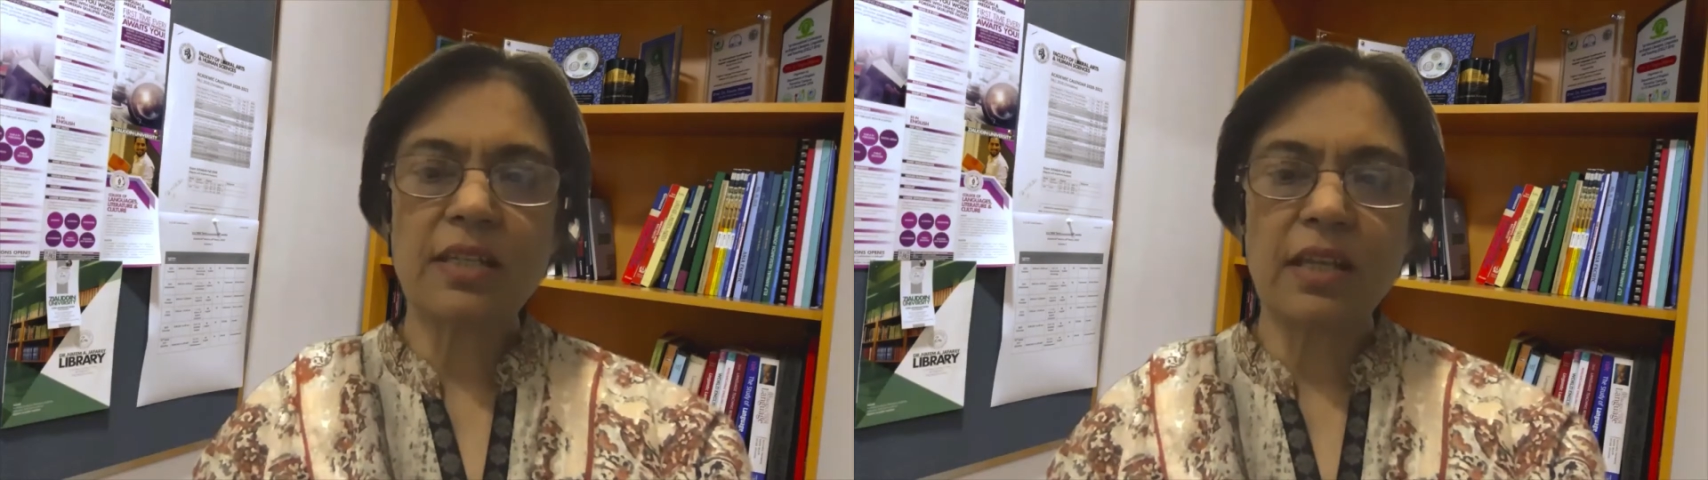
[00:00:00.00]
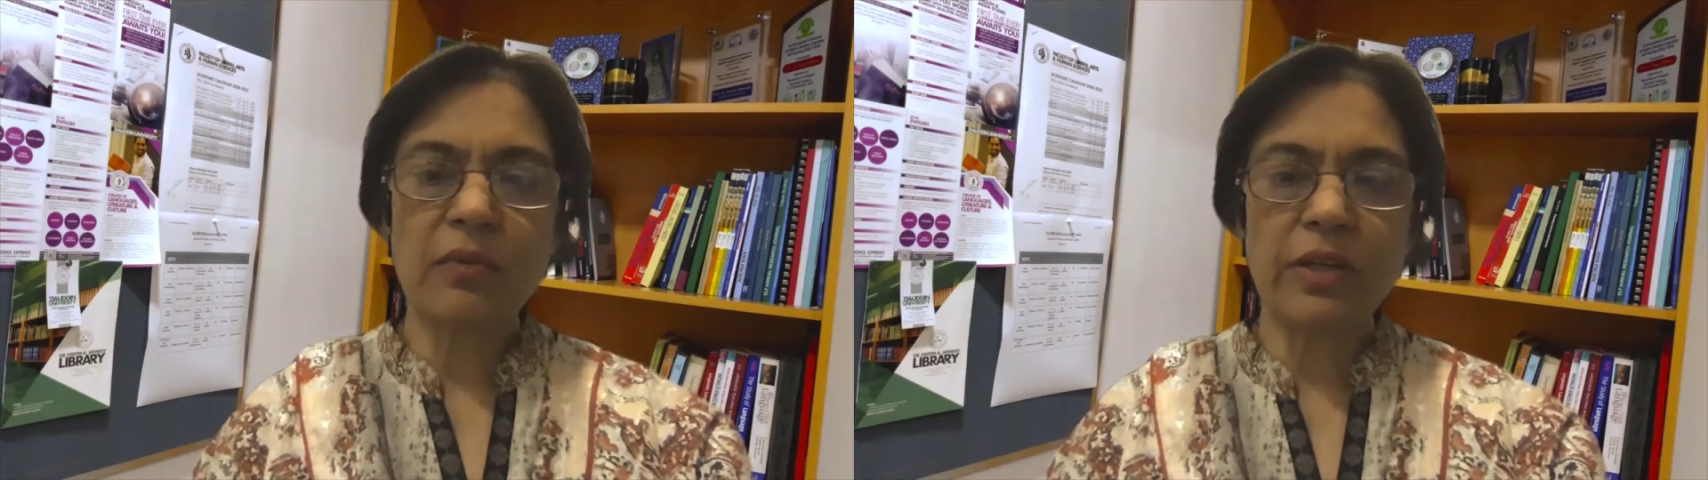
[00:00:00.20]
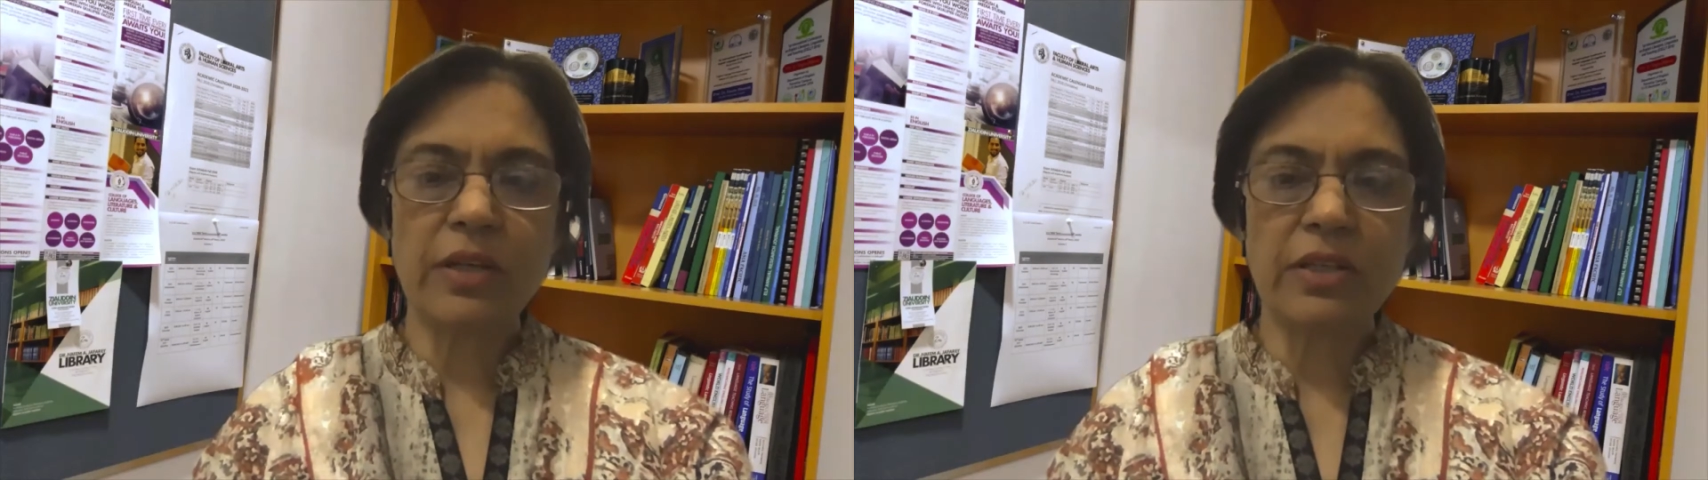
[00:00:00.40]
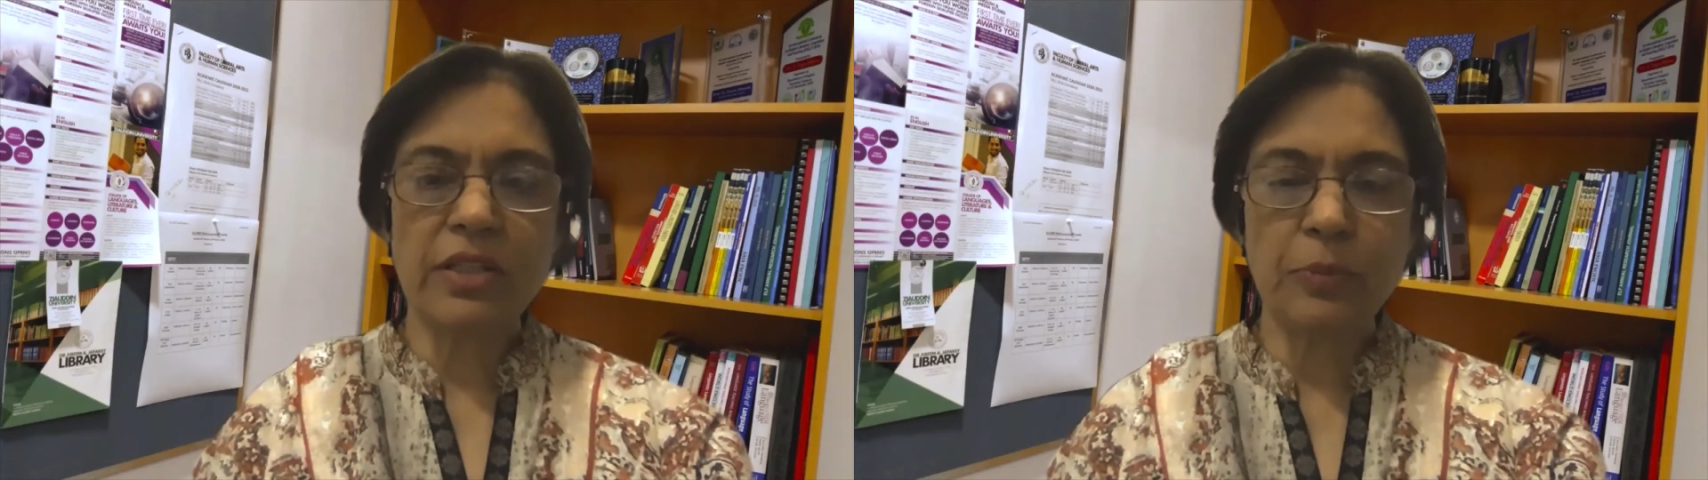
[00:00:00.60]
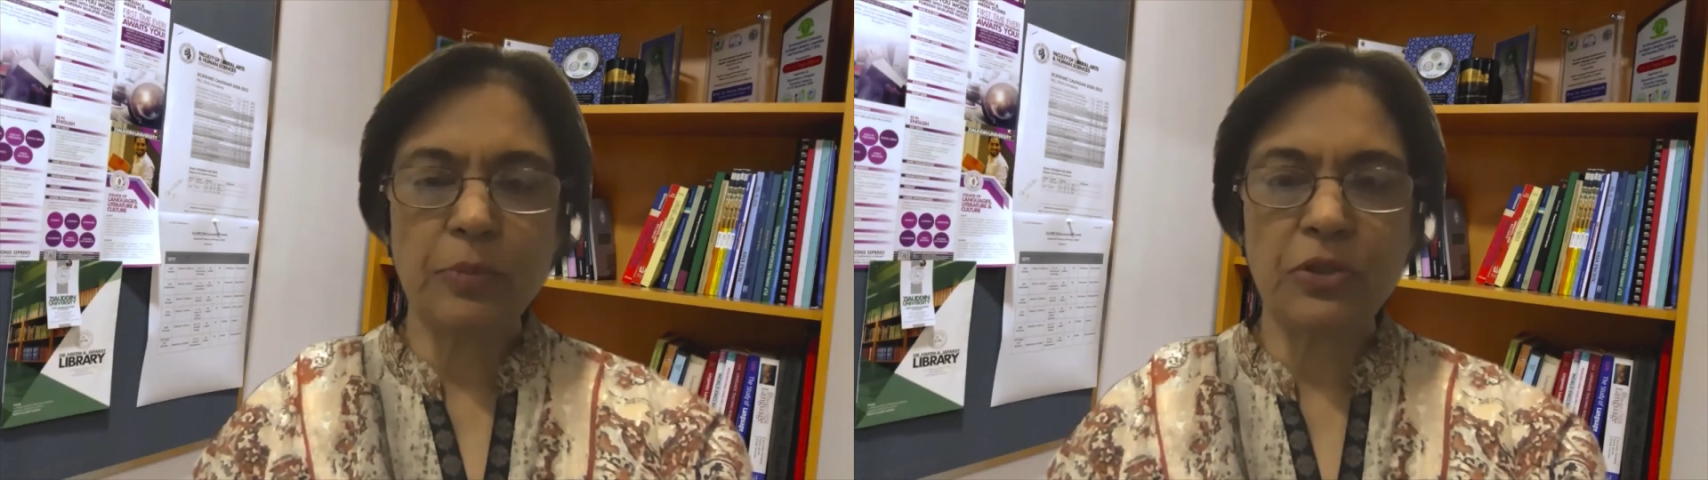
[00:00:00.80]
delving
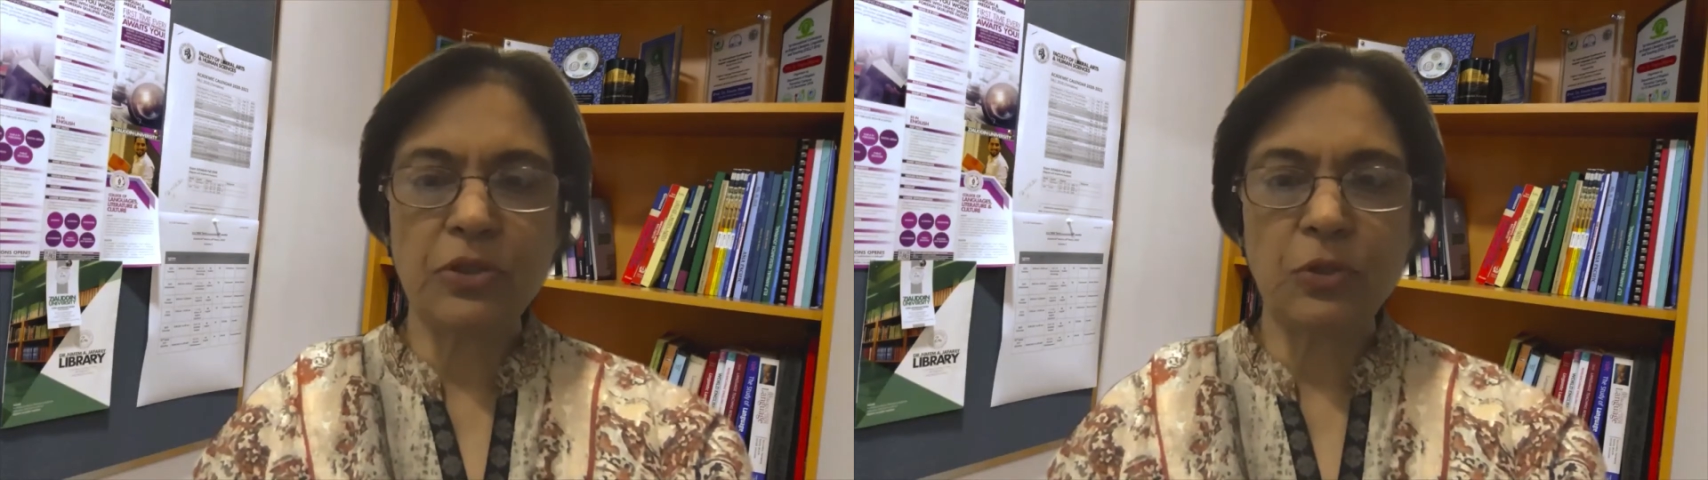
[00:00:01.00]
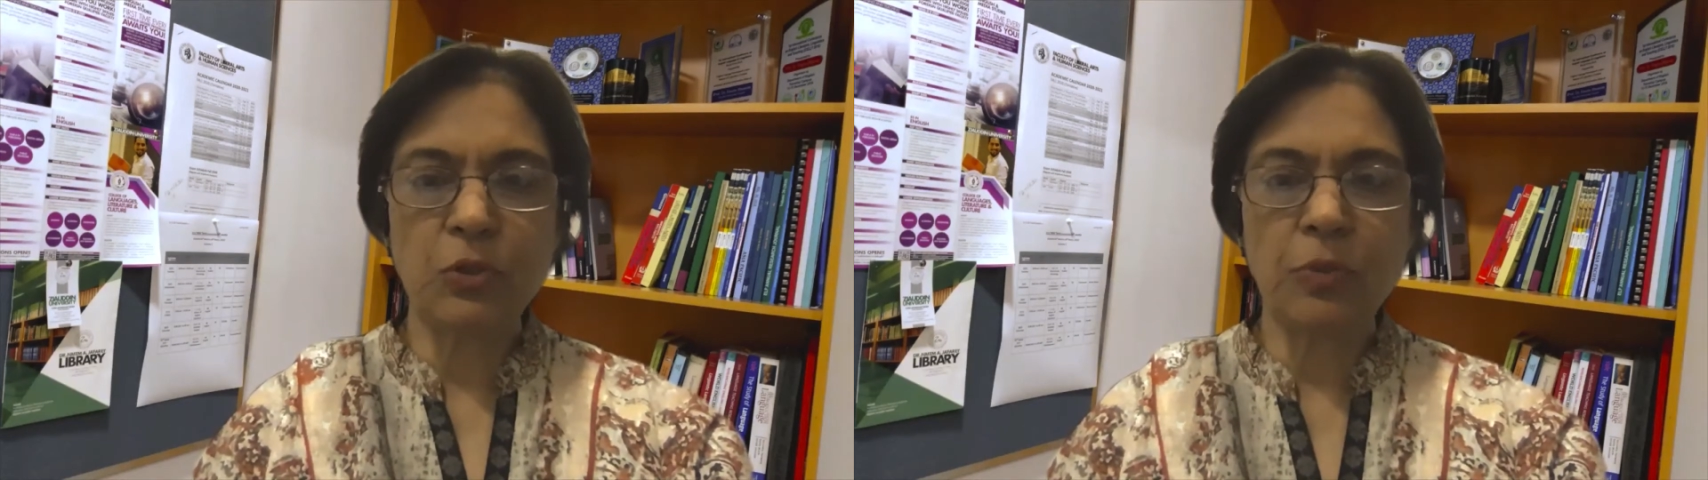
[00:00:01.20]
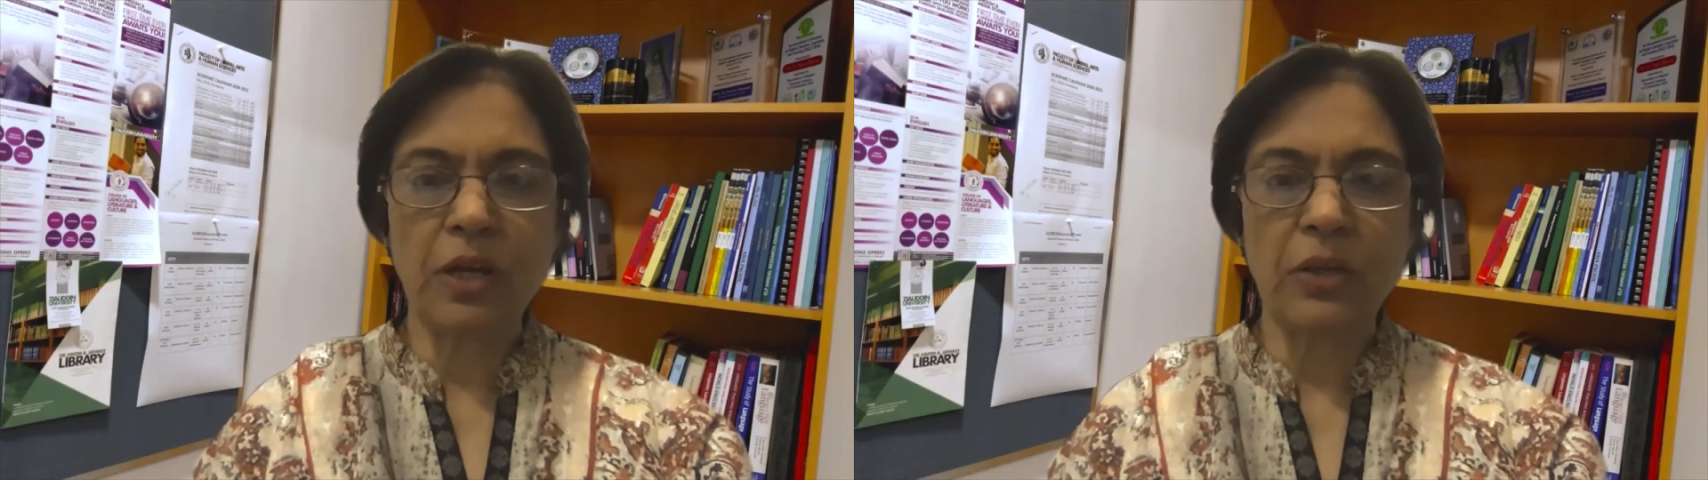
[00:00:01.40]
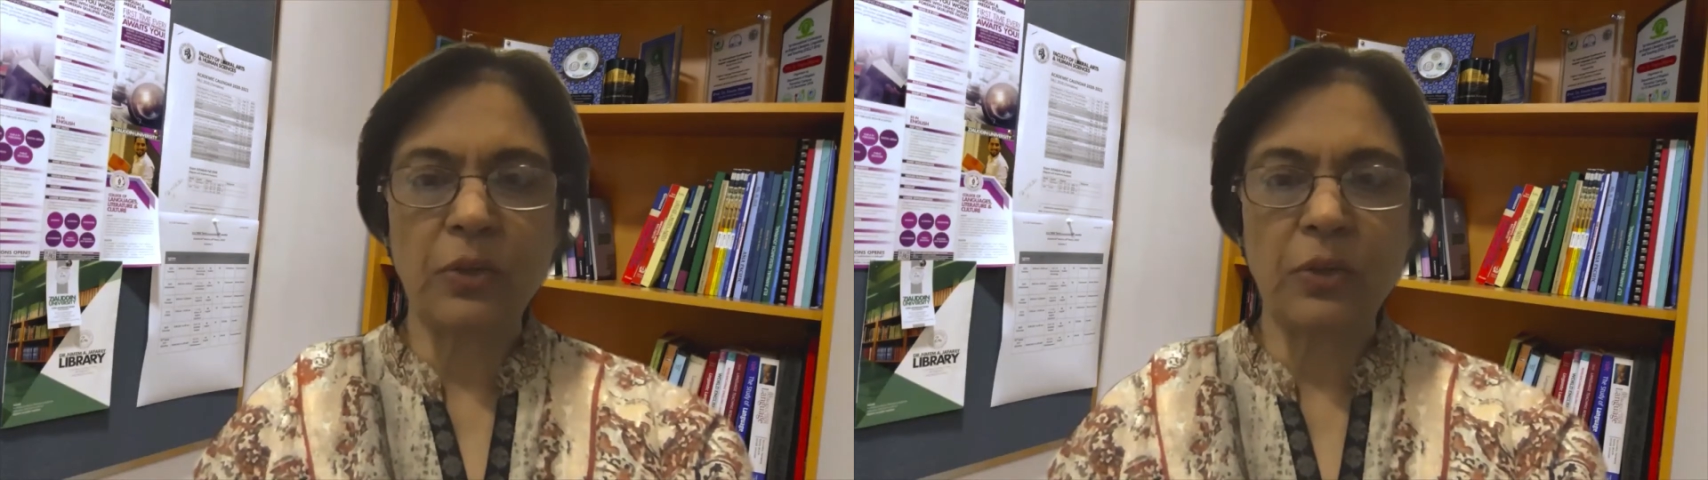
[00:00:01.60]
deep into my